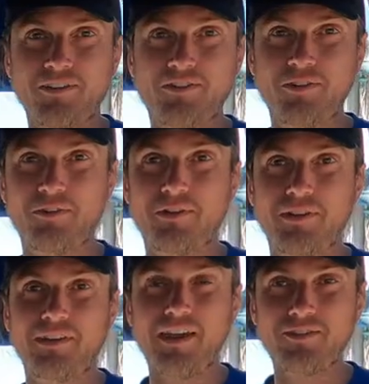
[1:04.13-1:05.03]
and a toque.
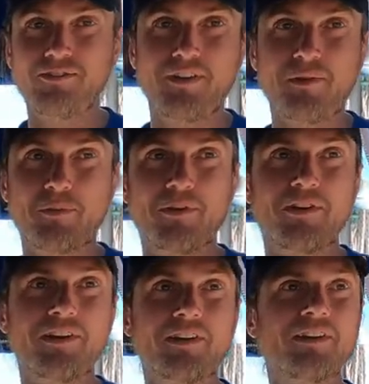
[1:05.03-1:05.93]
Yesterday
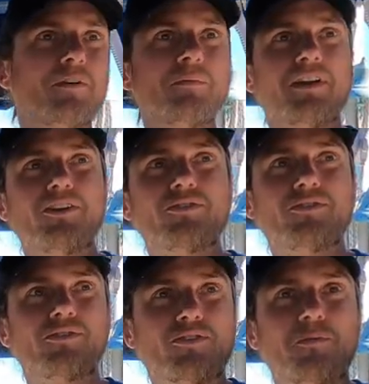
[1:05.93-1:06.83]
morning, oh my gosh,
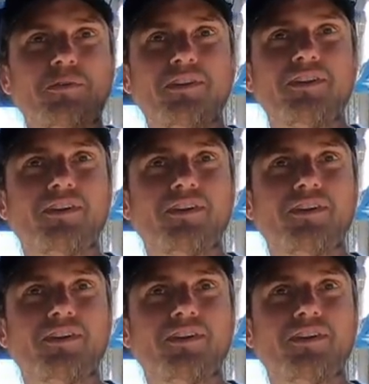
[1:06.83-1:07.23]
there's so many